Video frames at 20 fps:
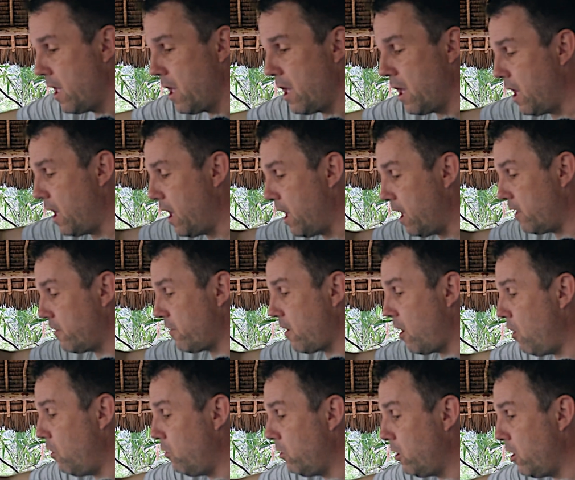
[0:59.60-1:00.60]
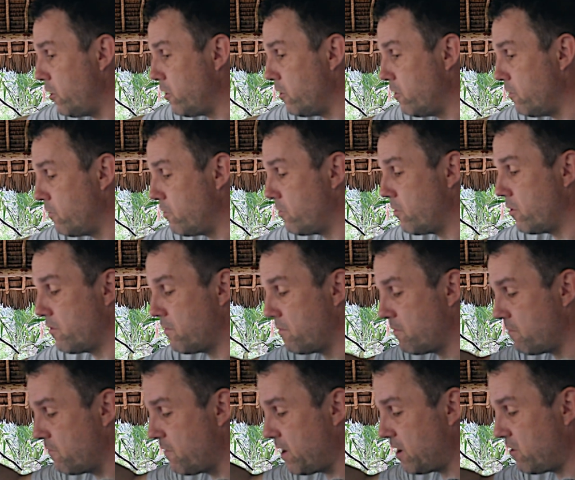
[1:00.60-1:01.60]
a whole load of
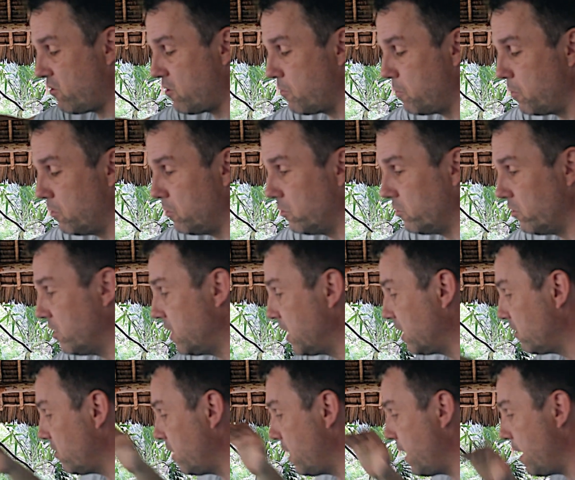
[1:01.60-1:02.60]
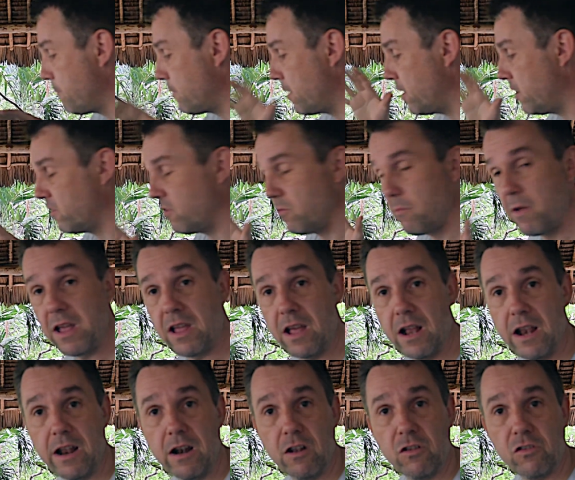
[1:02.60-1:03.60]
vegetables and things like that. I'm going to make
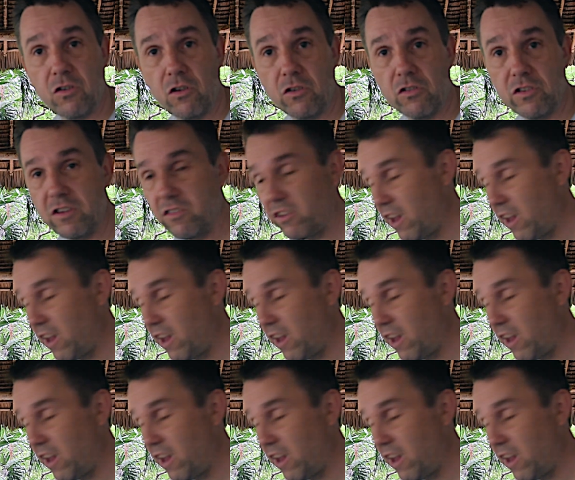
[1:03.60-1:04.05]
a little sausage